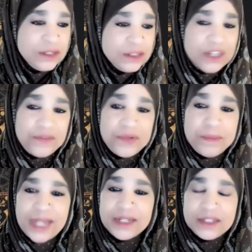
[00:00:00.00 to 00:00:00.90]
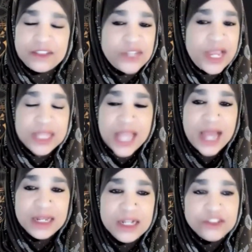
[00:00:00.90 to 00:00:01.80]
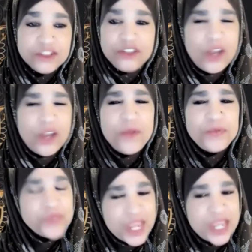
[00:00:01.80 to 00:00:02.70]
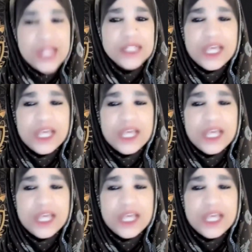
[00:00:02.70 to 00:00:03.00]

Does everybody understand that? So don't think